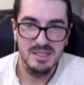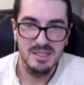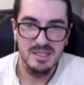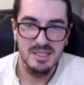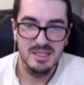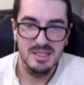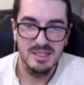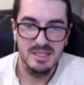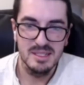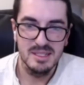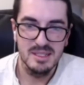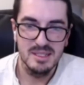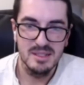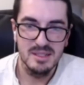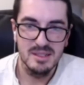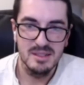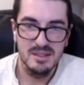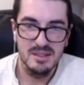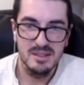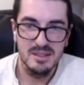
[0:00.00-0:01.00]

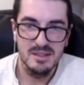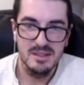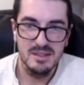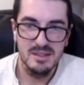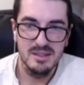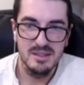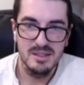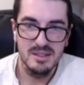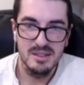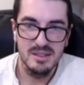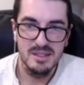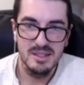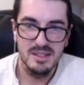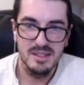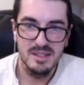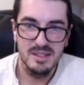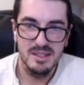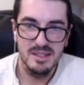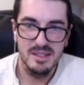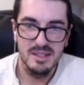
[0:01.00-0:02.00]

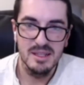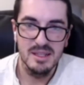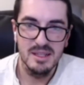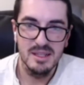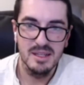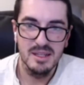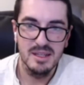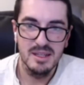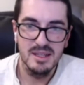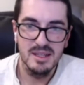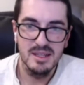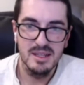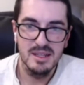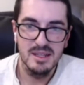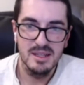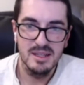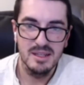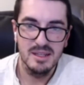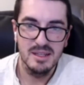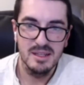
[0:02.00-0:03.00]

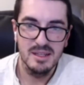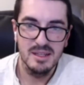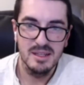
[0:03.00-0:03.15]
(silent)